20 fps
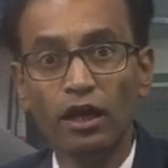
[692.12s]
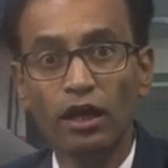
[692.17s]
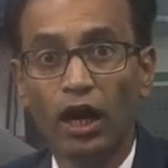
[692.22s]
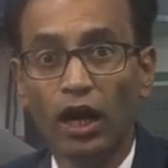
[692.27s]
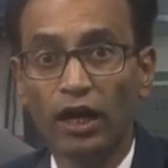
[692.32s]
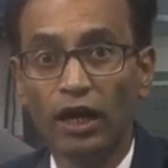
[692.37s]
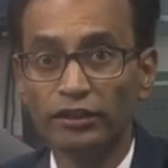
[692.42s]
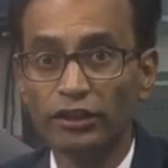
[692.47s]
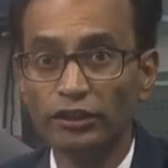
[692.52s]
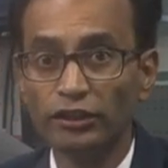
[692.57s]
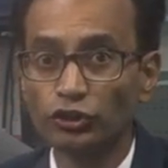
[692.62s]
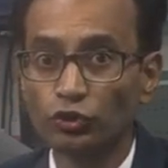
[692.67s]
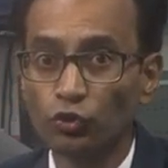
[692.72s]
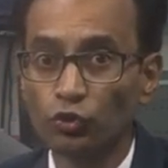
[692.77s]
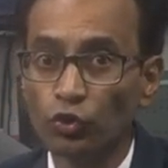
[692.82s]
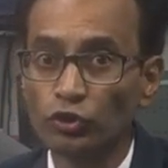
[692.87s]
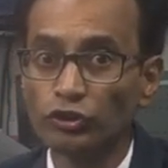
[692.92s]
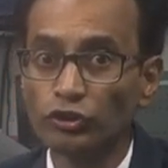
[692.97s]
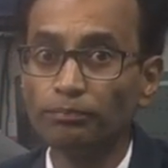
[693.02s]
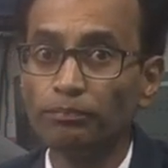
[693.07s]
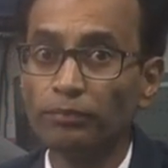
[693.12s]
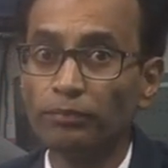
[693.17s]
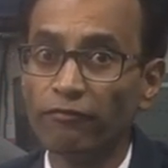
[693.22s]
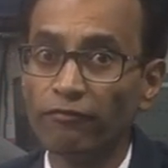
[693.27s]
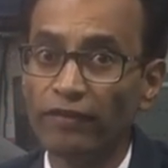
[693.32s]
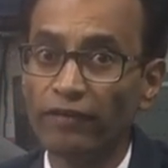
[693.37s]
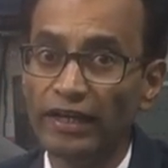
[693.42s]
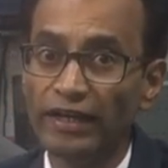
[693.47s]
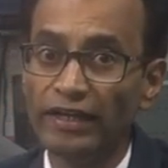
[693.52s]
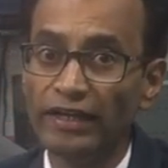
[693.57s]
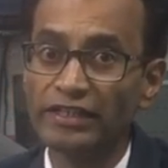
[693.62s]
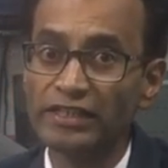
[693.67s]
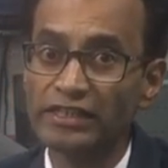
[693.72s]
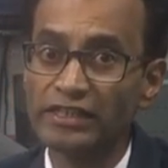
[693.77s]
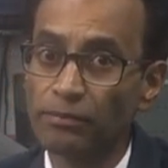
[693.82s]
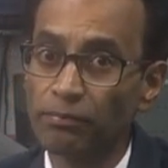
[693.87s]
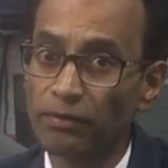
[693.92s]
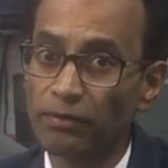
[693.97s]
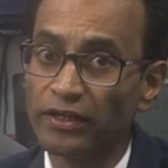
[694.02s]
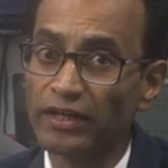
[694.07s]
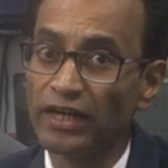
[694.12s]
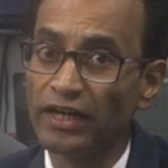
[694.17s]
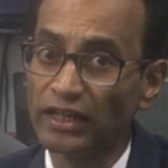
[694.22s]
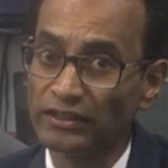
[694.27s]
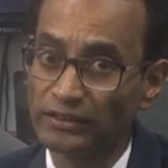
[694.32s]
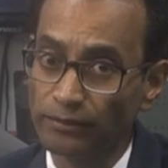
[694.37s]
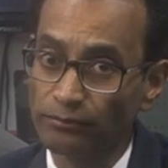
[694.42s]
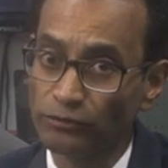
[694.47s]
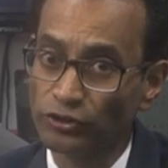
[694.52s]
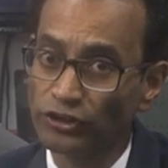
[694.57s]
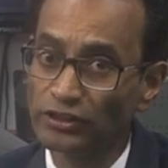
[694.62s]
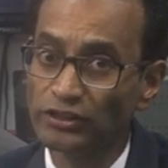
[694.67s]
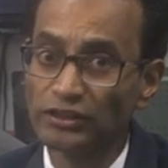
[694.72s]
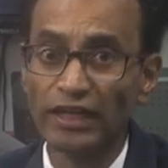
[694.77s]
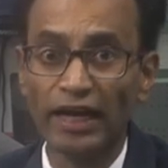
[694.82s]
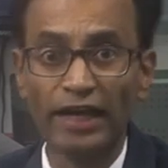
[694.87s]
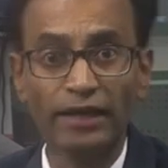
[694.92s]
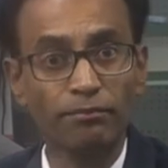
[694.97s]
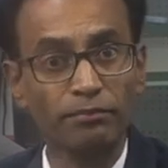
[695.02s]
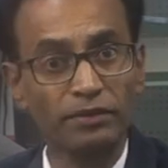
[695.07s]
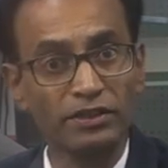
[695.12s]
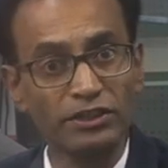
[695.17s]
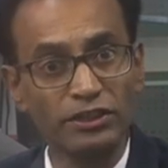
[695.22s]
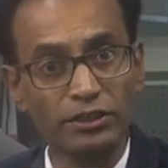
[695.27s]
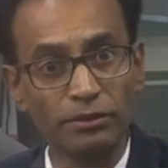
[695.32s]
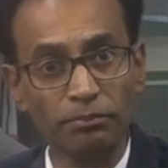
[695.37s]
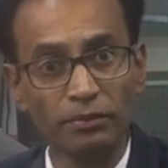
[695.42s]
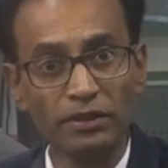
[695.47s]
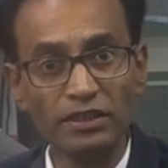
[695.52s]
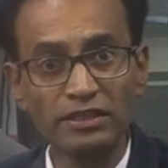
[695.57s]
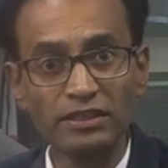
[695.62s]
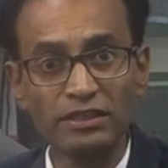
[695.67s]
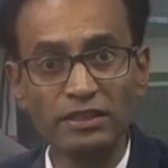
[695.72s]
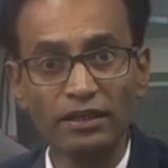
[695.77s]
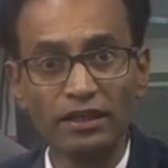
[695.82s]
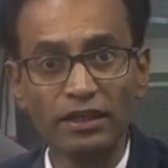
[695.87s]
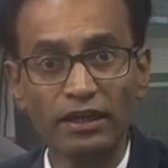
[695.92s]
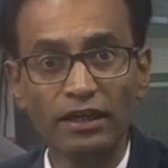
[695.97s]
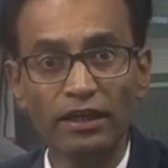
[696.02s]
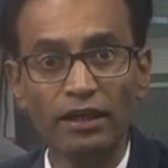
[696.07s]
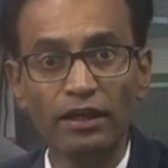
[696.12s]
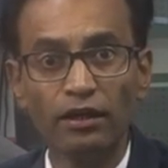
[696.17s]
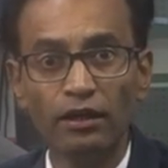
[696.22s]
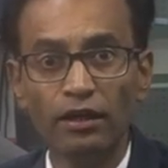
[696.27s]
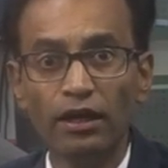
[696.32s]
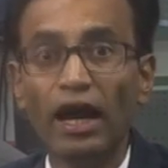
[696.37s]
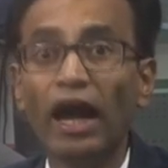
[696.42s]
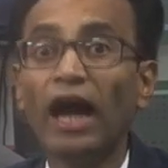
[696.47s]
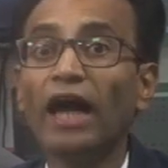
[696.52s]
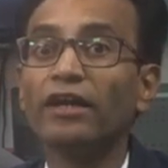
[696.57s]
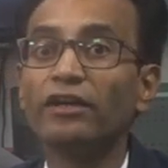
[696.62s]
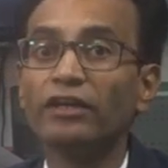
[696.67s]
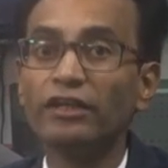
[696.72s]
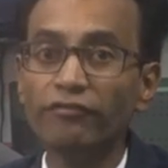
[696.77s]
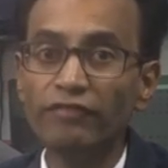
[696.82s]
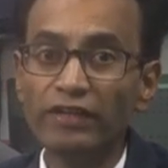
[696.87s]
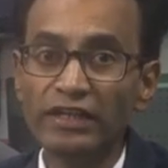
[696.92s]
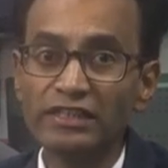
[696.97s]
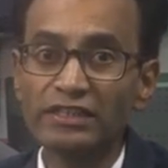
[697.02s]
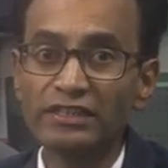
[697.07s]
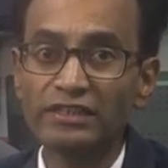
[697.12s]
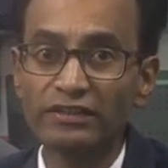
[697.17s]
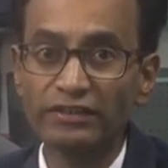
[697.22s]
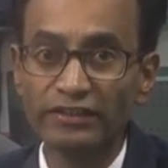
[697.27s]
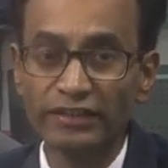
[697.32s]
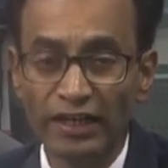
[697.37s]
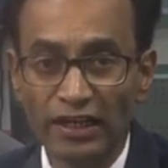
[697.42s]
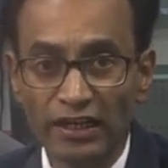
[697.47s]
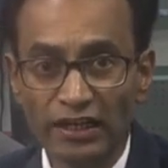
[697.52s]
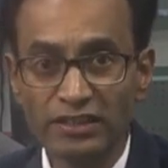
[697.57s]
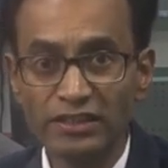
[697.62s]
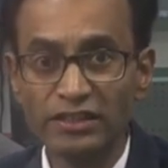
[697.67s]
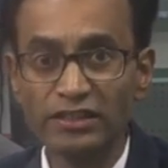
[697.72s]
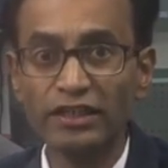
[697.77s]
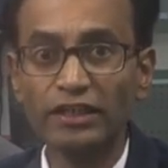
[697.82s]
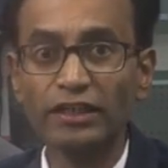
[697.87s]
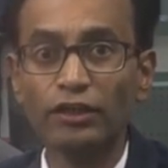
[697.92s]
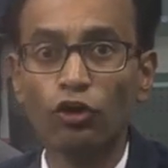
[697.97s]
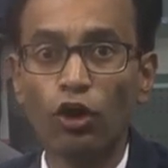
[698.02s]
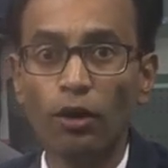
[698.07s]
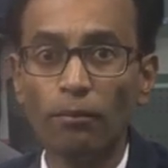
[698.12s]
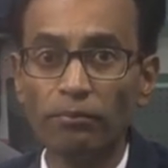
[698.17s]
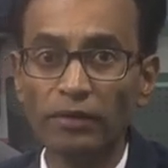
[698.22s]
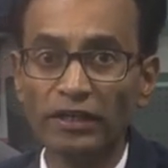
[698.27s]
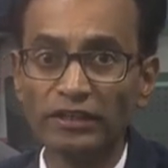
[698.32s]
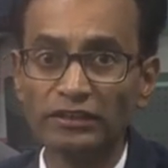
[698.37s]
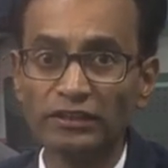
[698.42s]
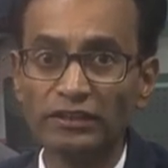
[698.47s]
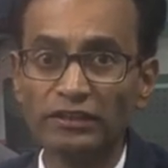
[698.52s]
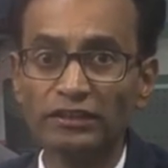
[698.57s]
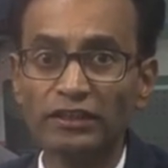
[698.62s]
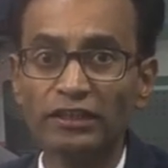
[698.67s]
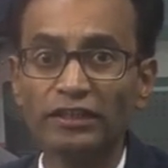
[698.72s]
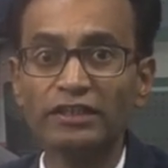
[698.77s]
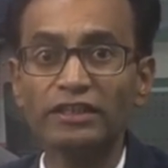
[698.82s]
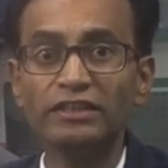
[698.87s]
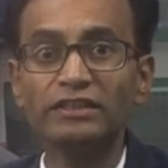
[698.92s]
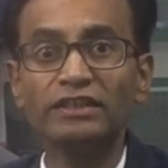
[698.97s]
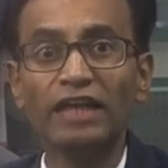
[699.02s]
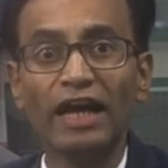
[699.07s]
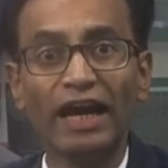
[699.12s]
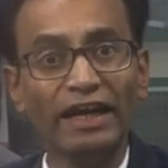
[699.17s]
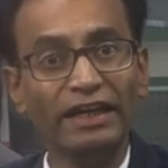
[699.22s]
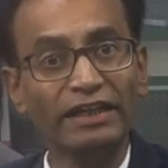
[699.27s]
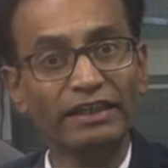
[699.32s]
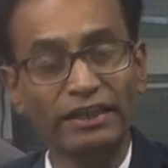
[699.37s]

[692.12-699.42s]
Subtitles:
underscores prevailing disciplinary assumptions and principles, and reveals realistic complexities and